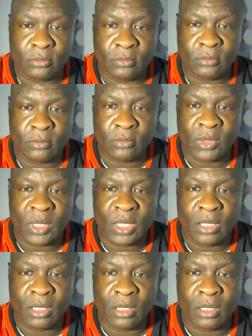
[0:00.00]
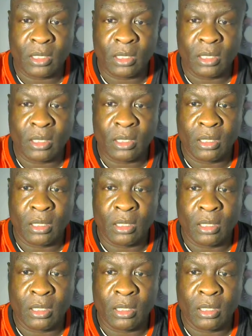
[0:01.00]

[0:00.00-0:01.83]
Nobody speaks.